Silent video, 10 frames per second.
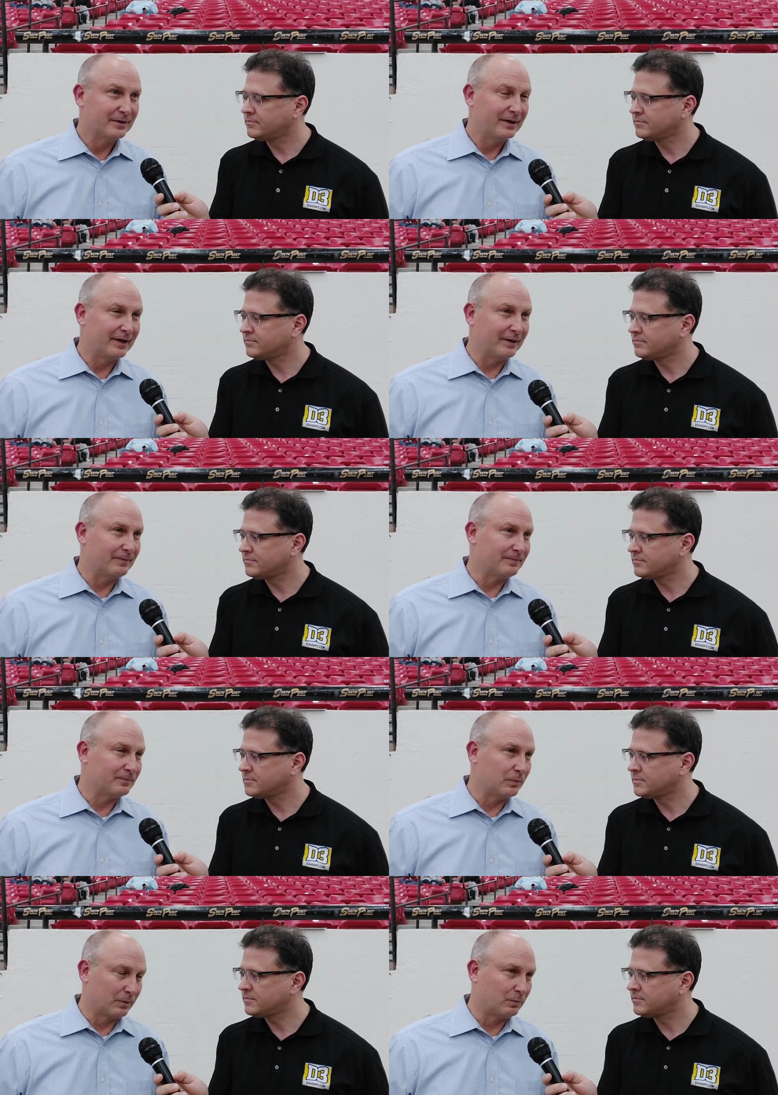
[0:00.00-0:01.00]
Speaker 1: and
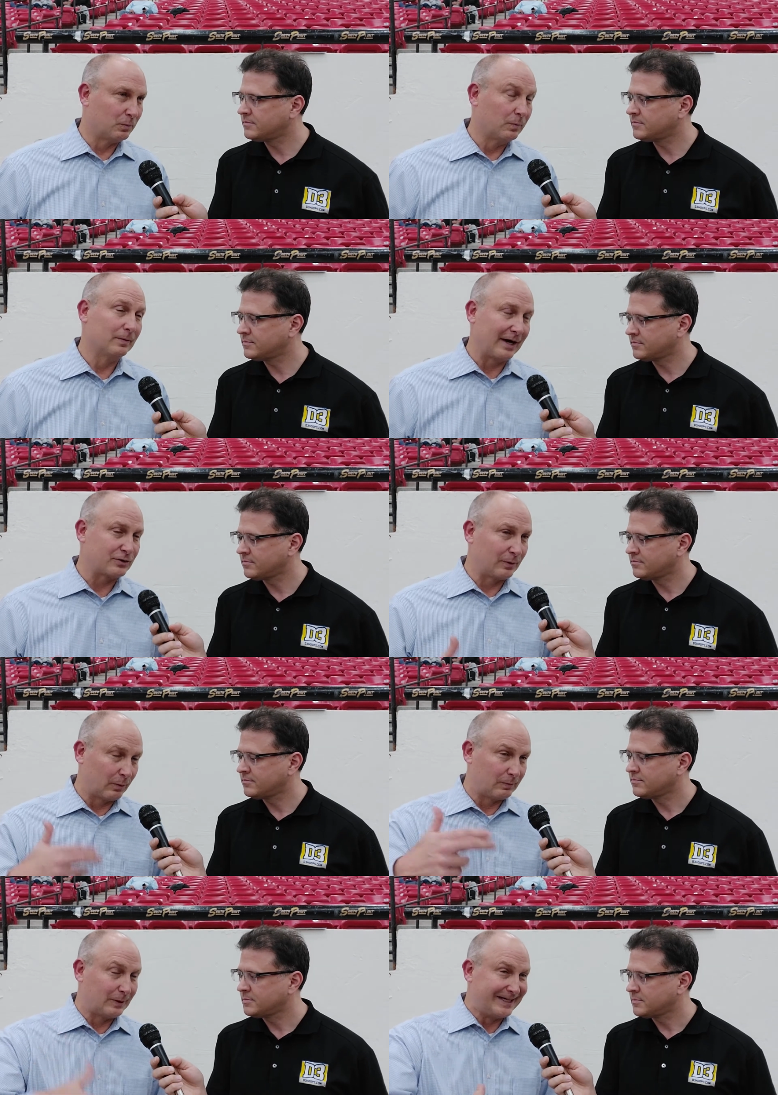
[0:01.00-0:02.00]
we're actually
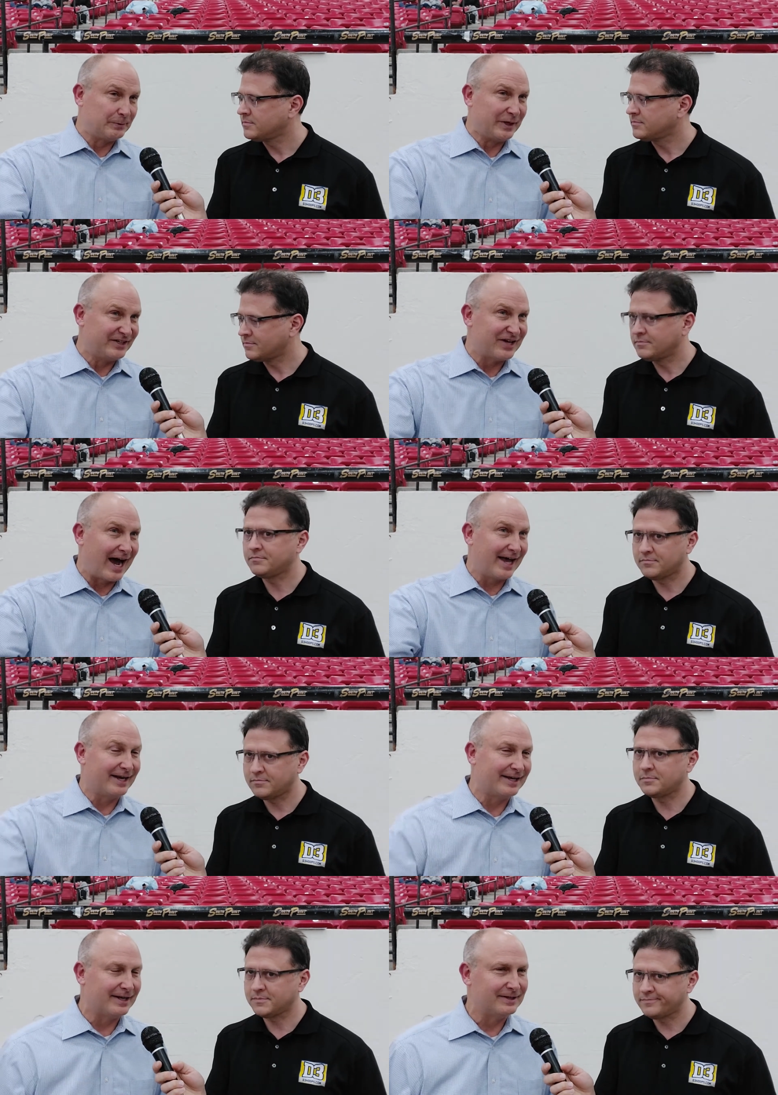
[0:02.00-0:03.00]
we, we had tied
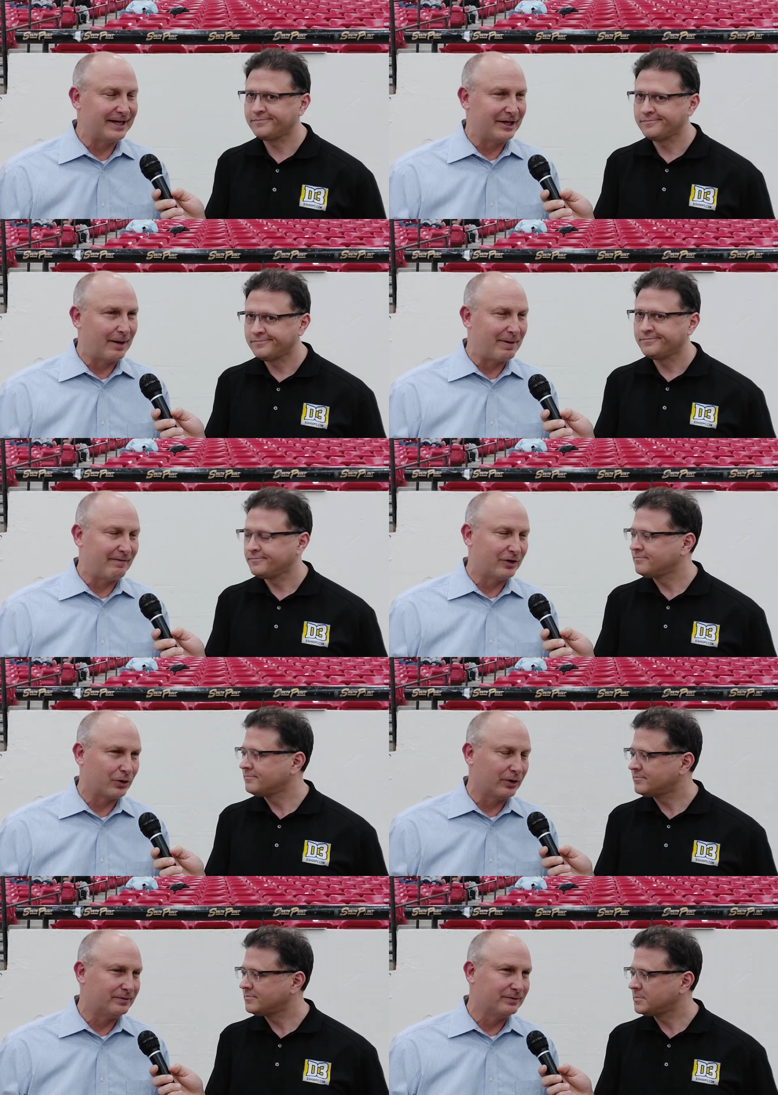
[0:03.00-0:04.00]
it and ended up having a
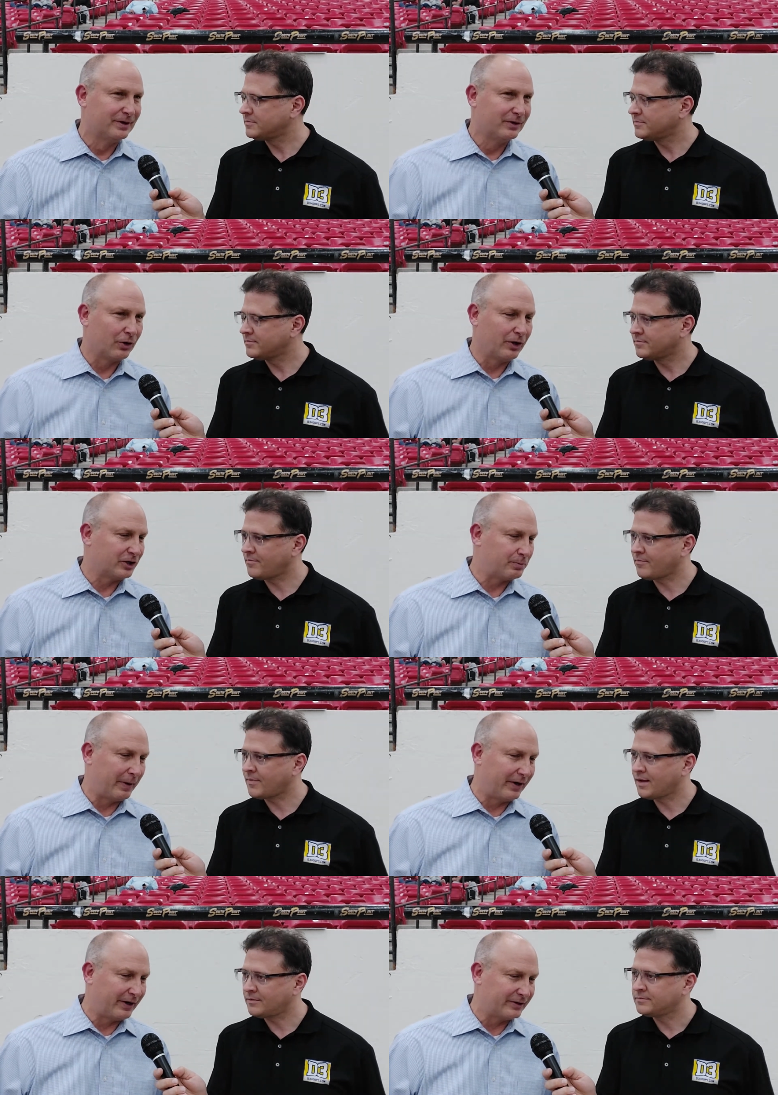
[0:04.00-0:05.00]
good good
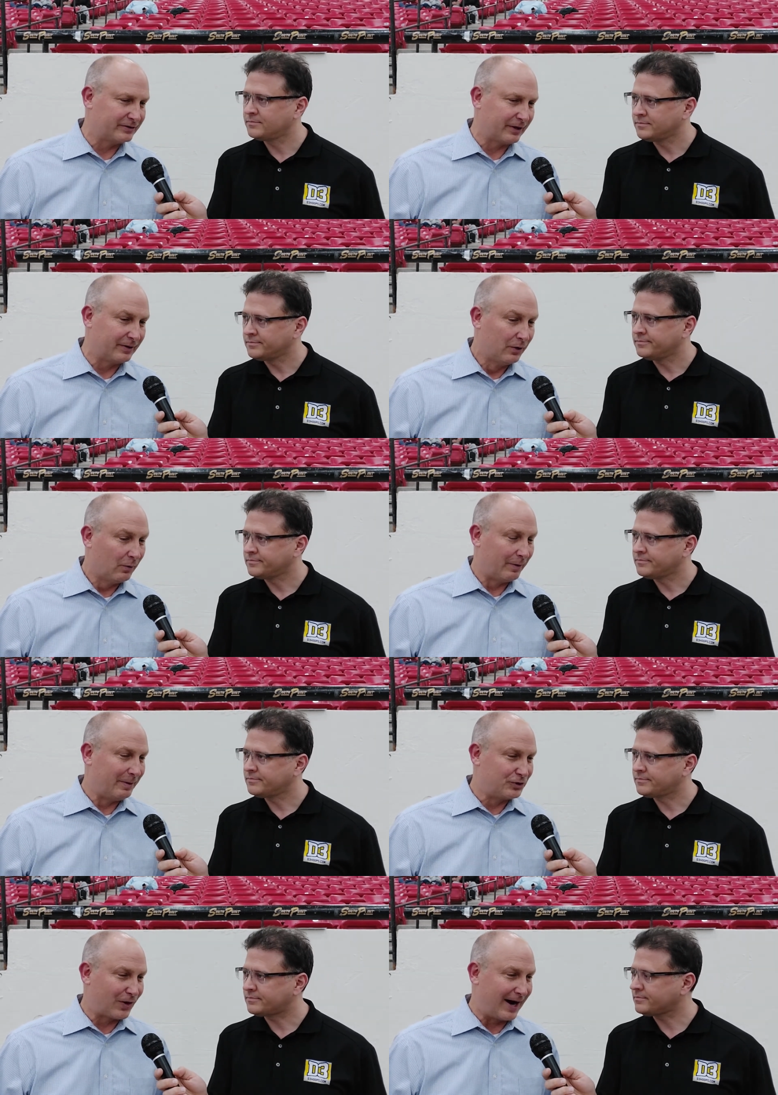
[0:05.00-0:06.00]
experience. And we've been
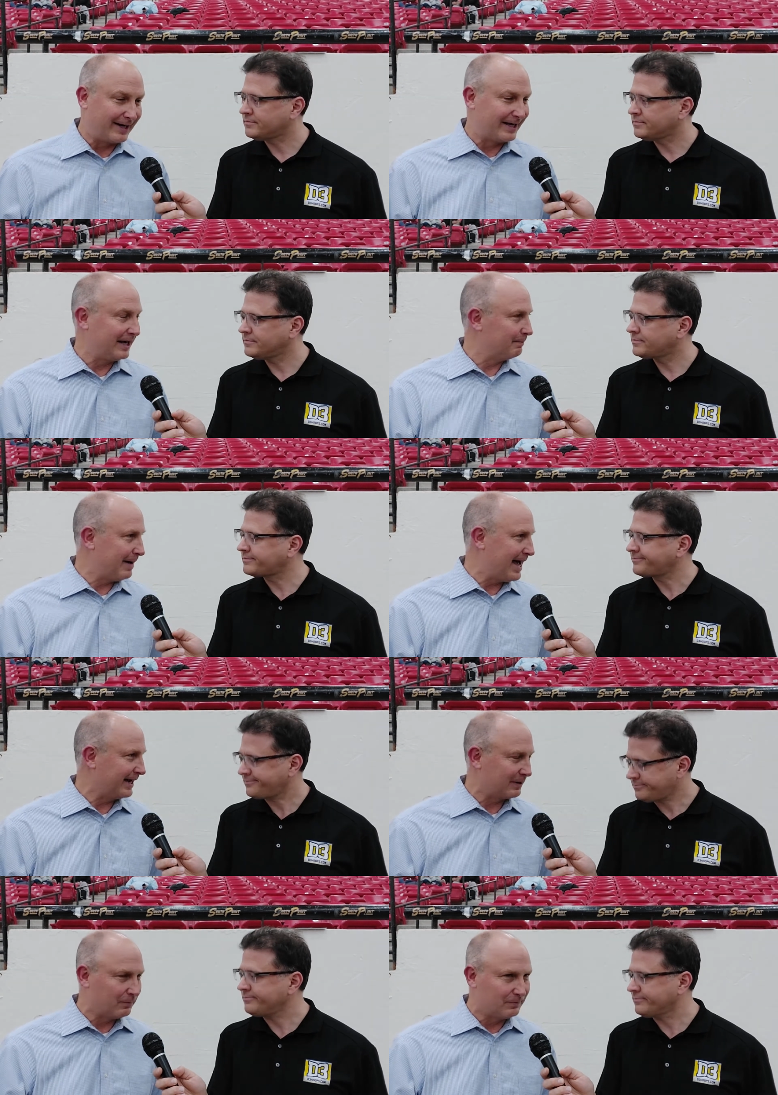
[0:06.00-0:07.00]
trying to get
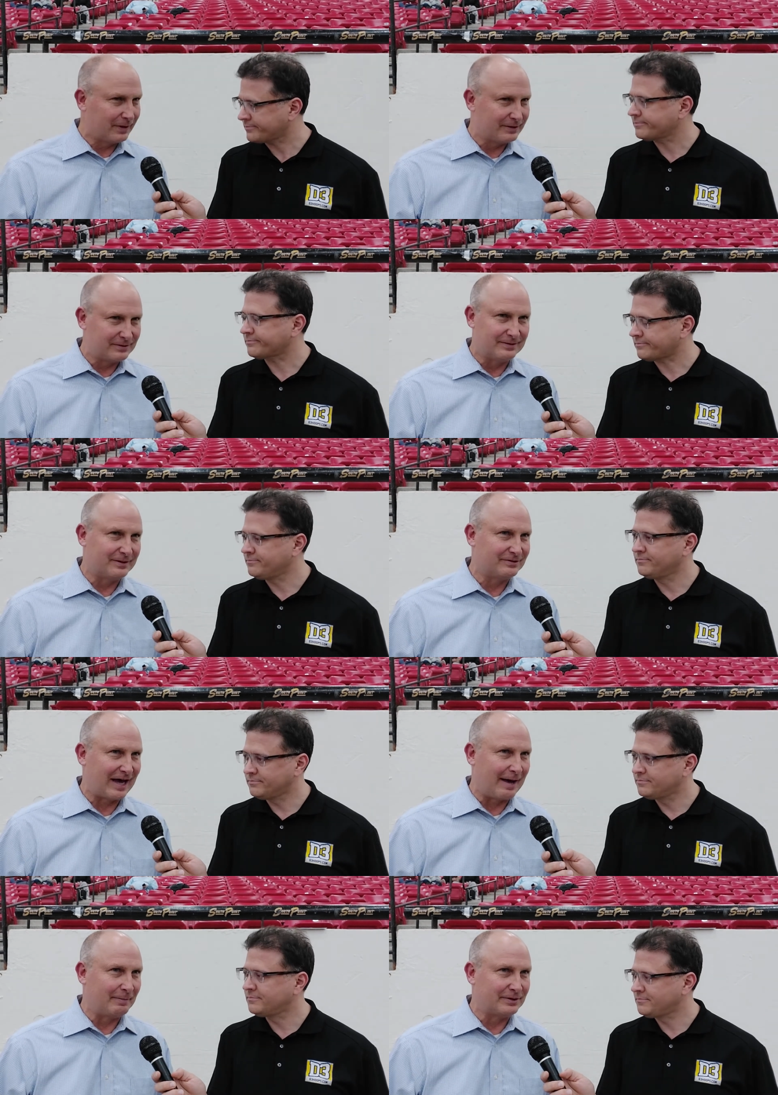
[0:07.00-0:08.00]
back, and the, the
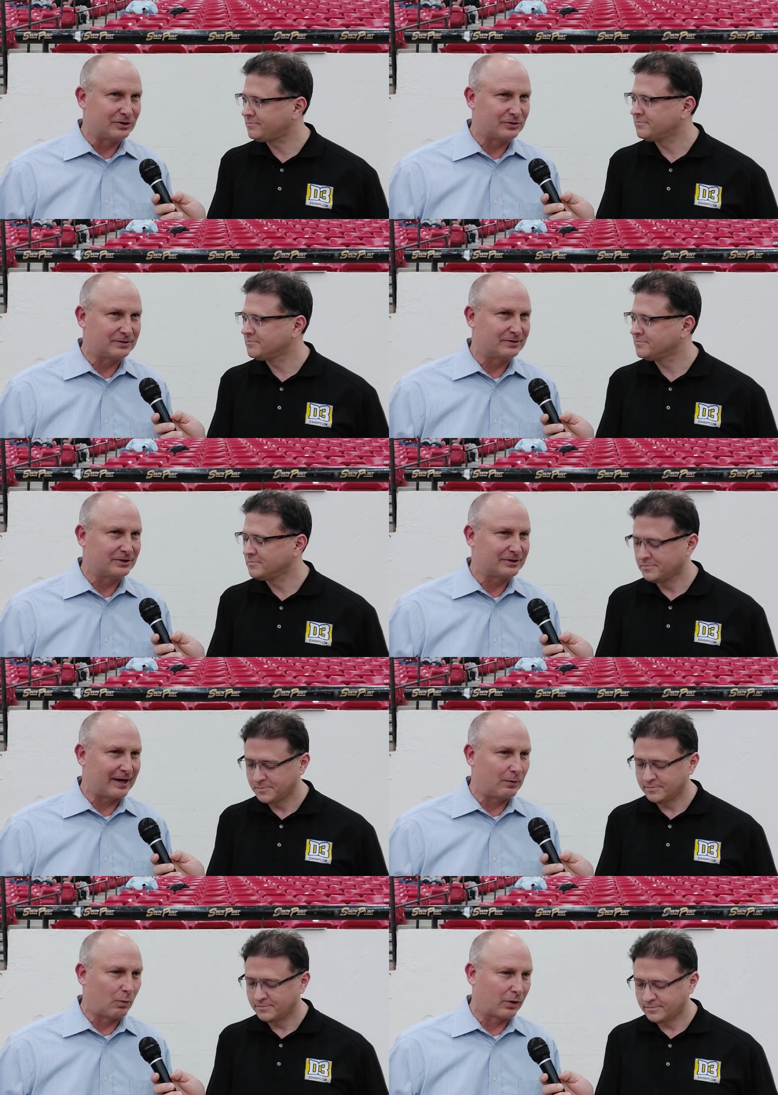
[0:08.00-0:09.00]
timing just, just
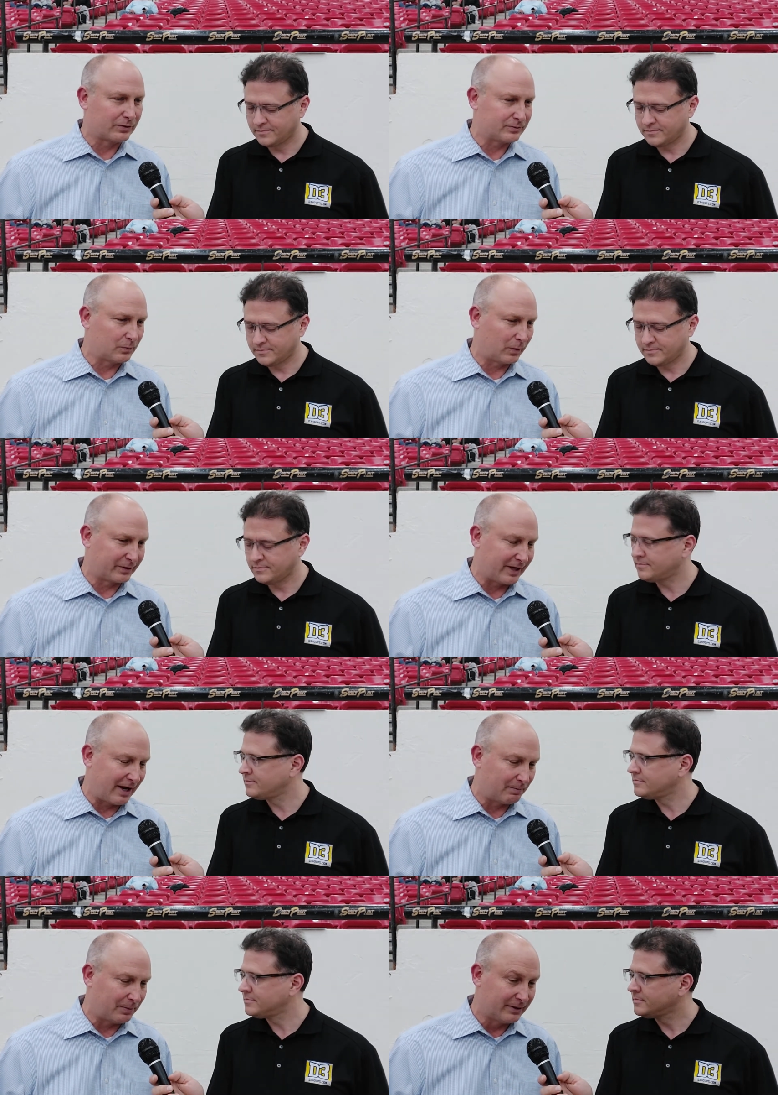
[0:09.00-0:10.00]
hadn't worked worked
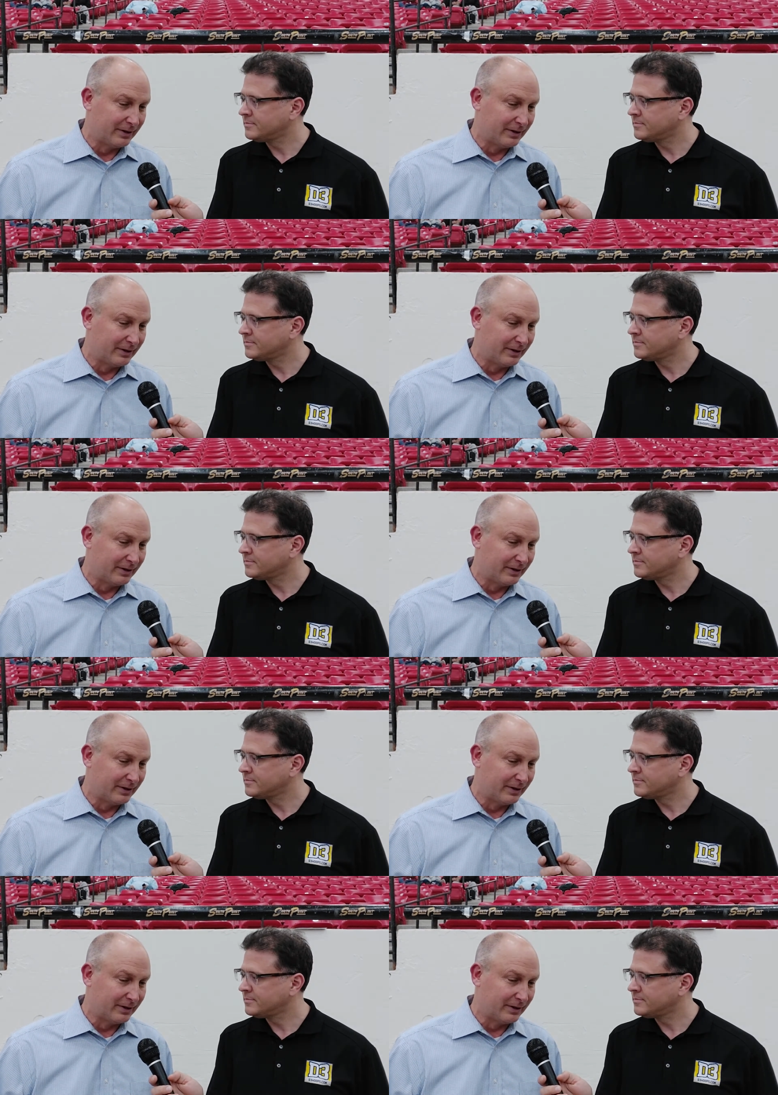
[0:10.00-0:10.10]
out. But